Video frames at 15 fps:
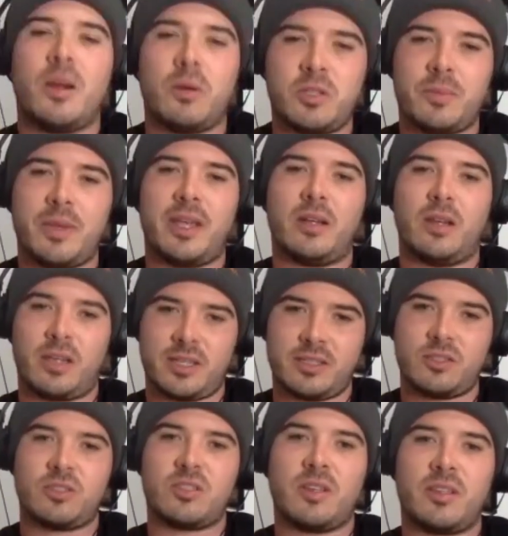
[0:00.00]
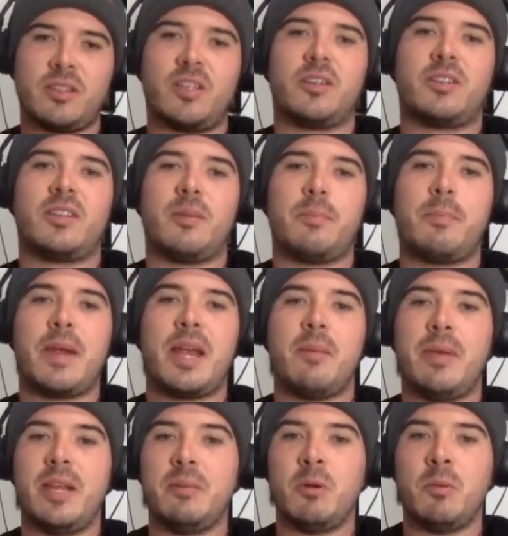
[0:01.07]
what you mean. Like it's just the bare
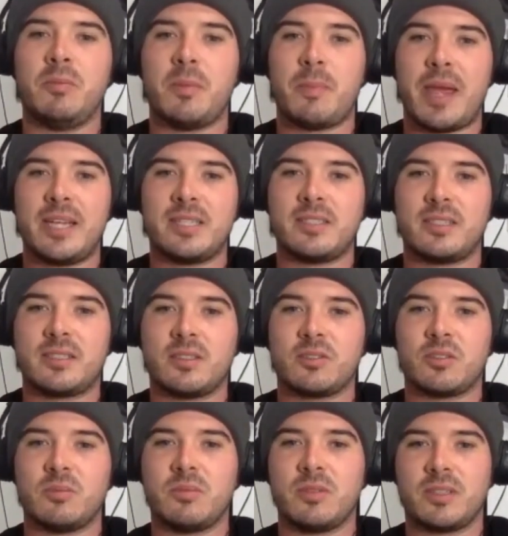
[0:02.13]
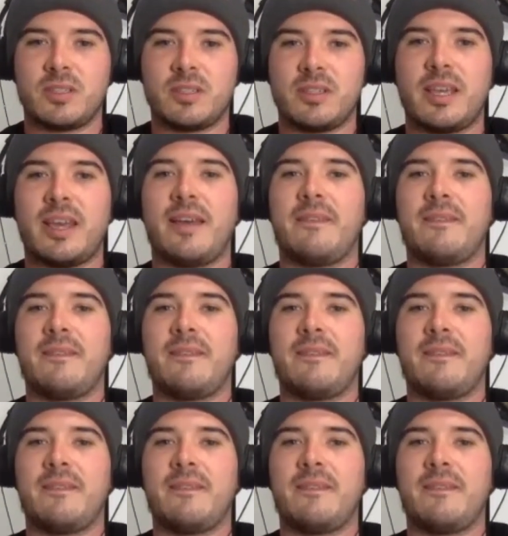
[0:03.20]
minimum, the basics or something like that. Yeah.